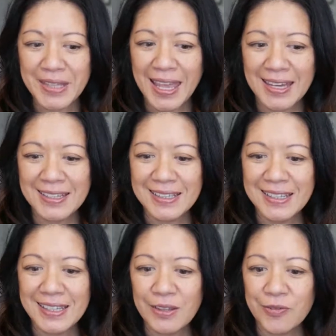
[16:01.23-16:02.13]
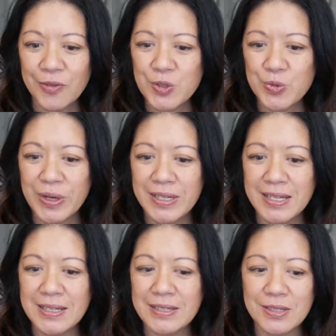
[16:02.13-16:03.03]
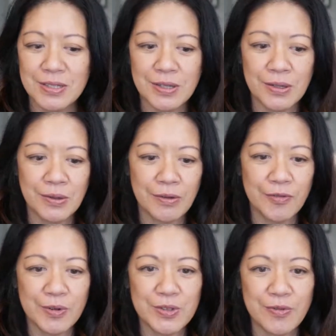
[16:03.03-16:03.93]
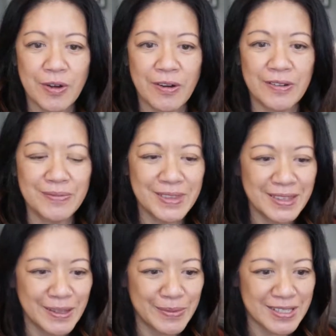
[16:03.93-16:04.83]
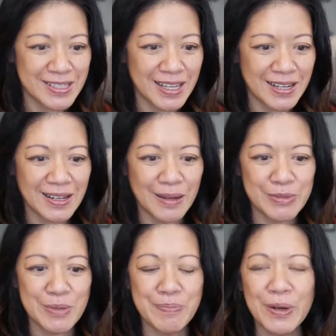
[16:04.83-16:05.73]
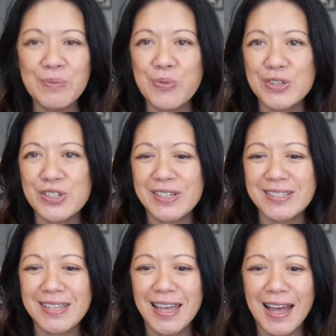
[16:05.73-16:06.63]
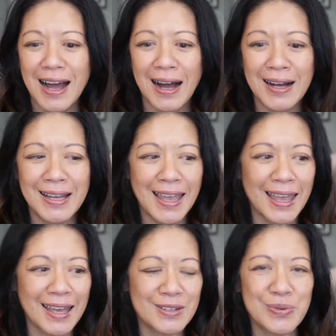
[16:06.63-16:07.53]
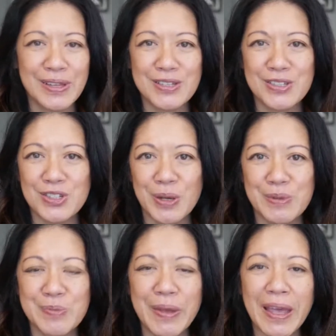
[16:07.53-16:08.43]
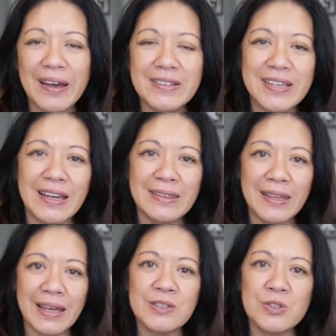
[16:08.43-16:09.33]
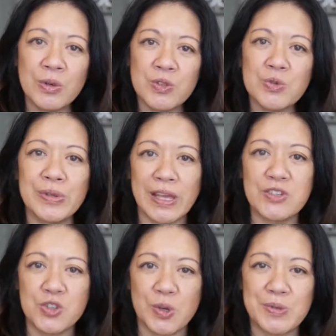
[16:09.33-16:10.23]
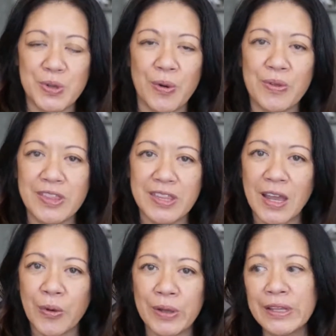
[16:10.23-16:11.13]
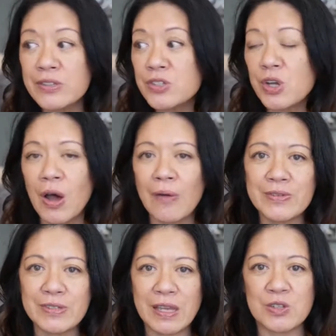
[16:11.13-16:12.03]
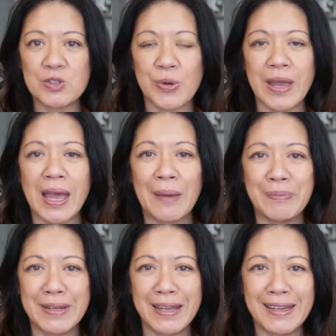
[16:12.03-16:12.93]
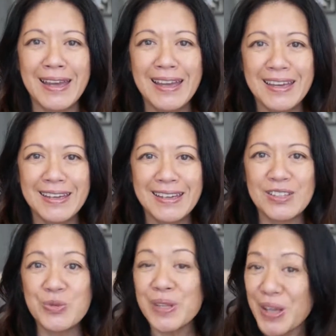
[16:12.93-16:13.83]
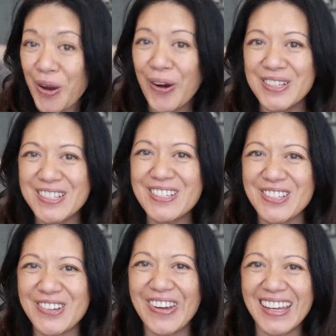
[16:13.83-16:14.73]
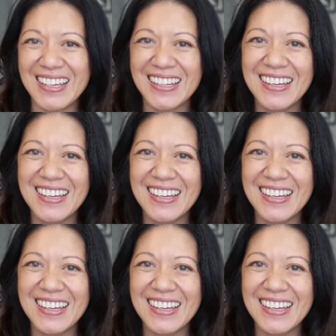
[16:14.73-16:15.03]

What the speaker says: I think the first one is to, first of all, let me just get it up, to build bridges and relationships. Because unless those relationships are there, unless the conversations are happening, it's really hard to disagree.